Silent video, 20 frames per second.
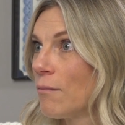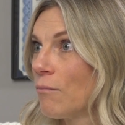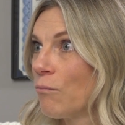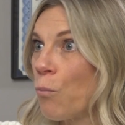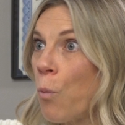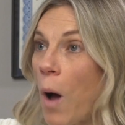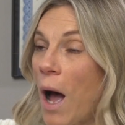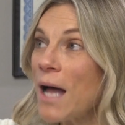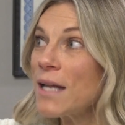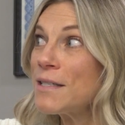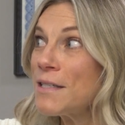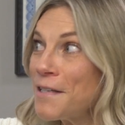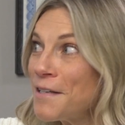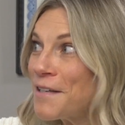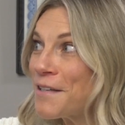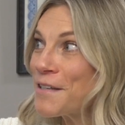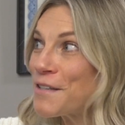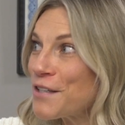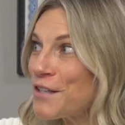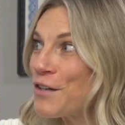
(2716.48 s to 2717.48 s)

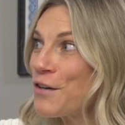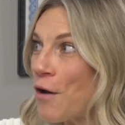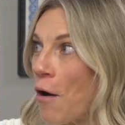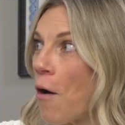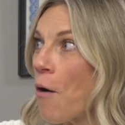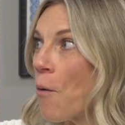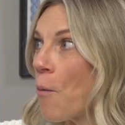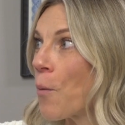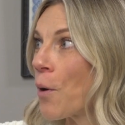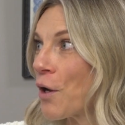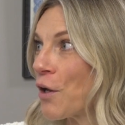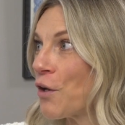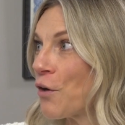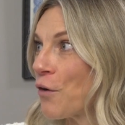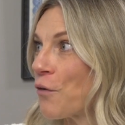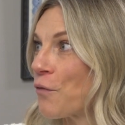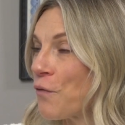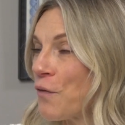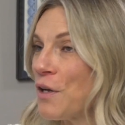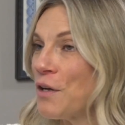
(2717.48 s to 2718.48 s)
wanting to know what
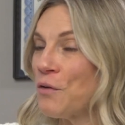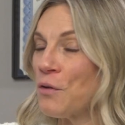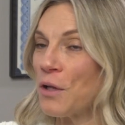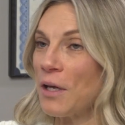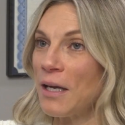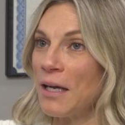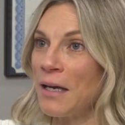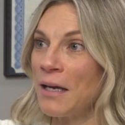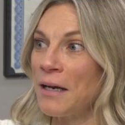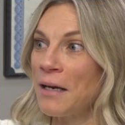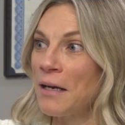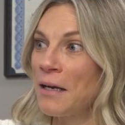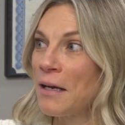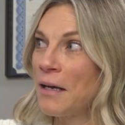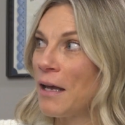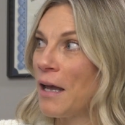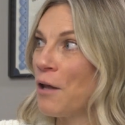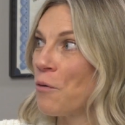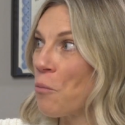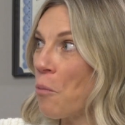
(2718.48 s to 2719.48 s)
you're feeling
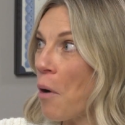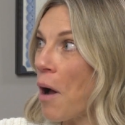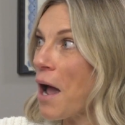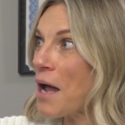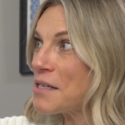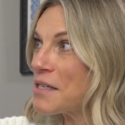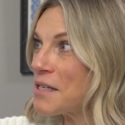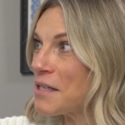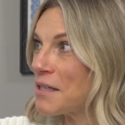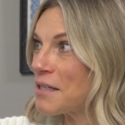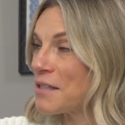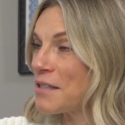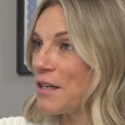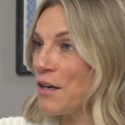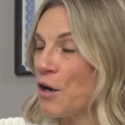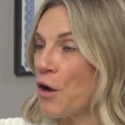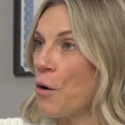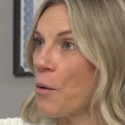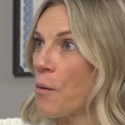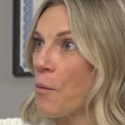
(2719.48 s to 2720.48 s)
and wanting to
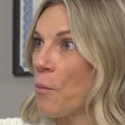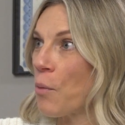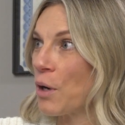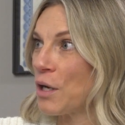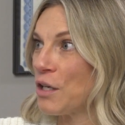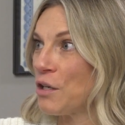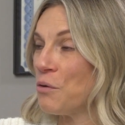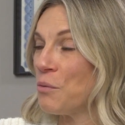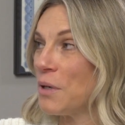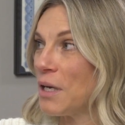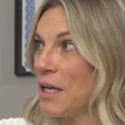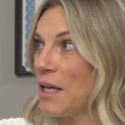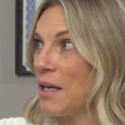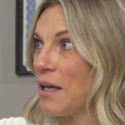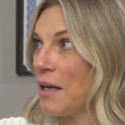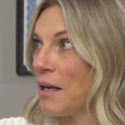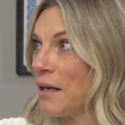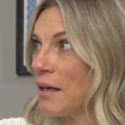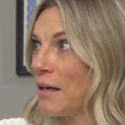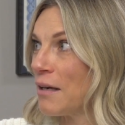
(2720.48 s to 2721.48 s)
know what you
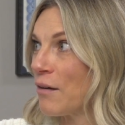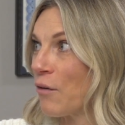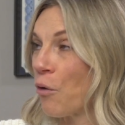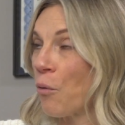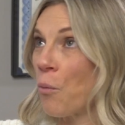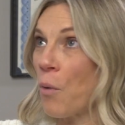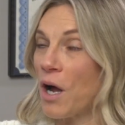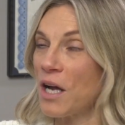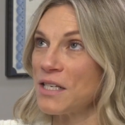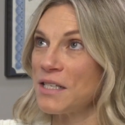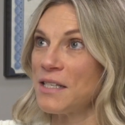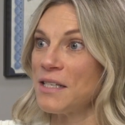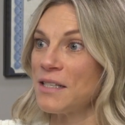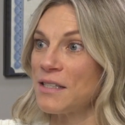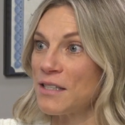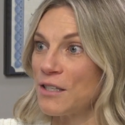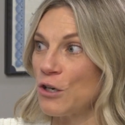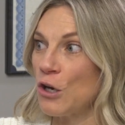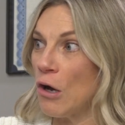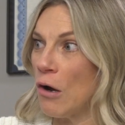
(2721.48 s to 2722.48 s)
need, or
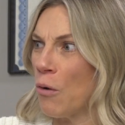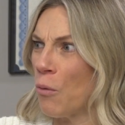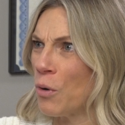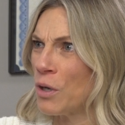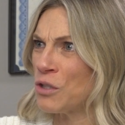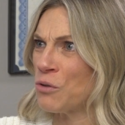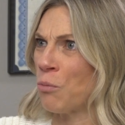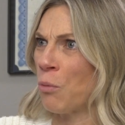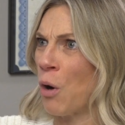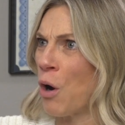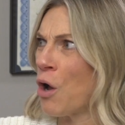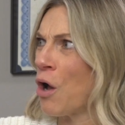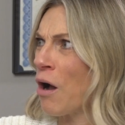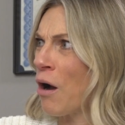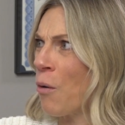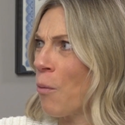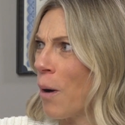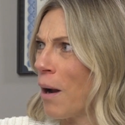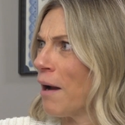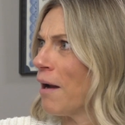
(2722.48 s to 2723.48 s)
wanting to know what's
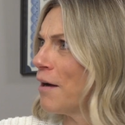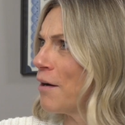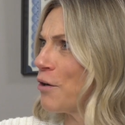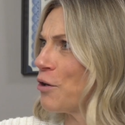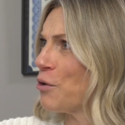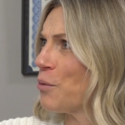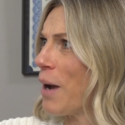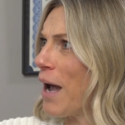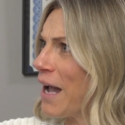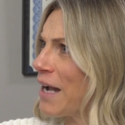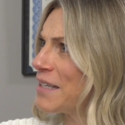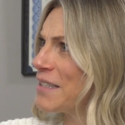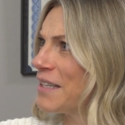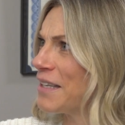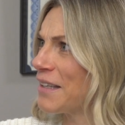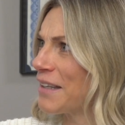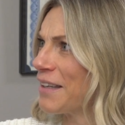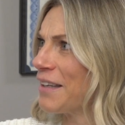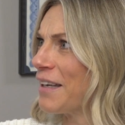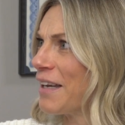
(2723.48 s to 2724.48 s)
wrong, why are you
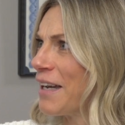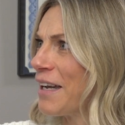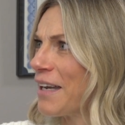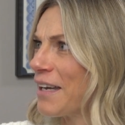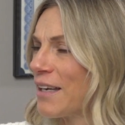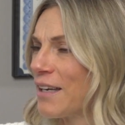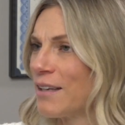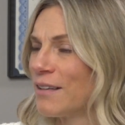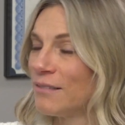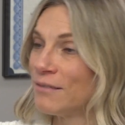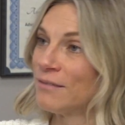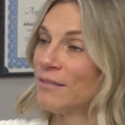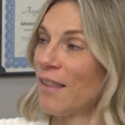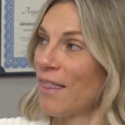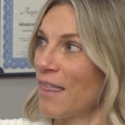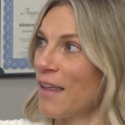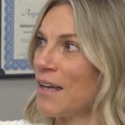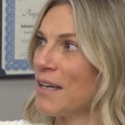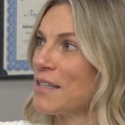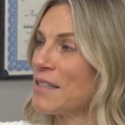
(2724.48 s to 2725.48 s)
acting like
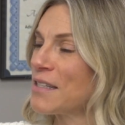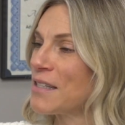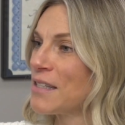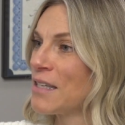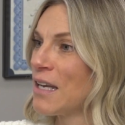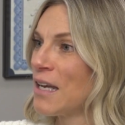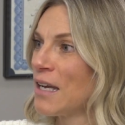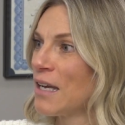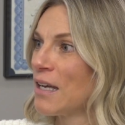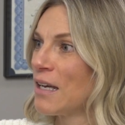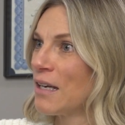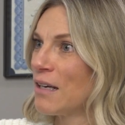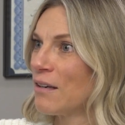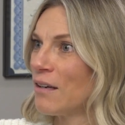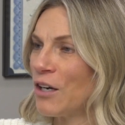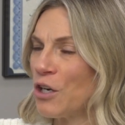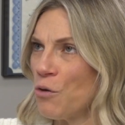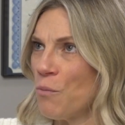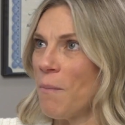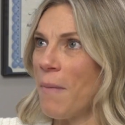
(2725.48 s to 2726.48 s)
this?
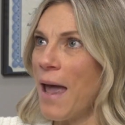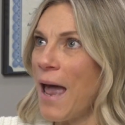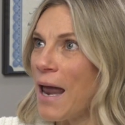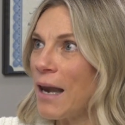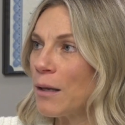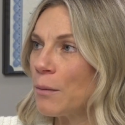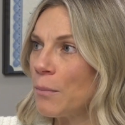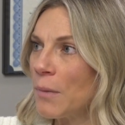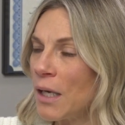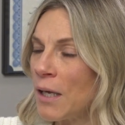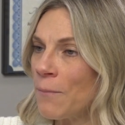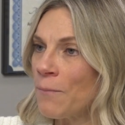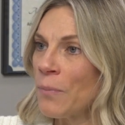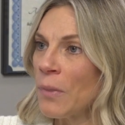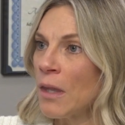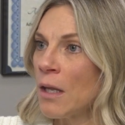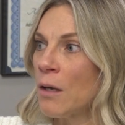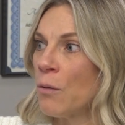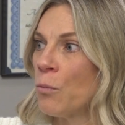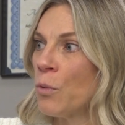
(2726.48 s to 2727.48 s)
Are you mad at me?
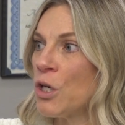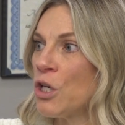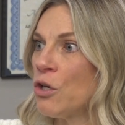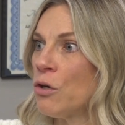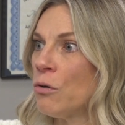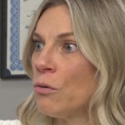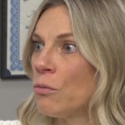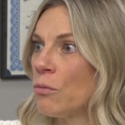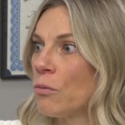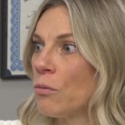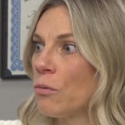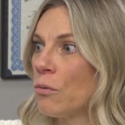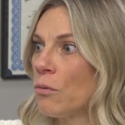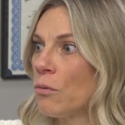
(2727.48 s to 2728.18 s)
When you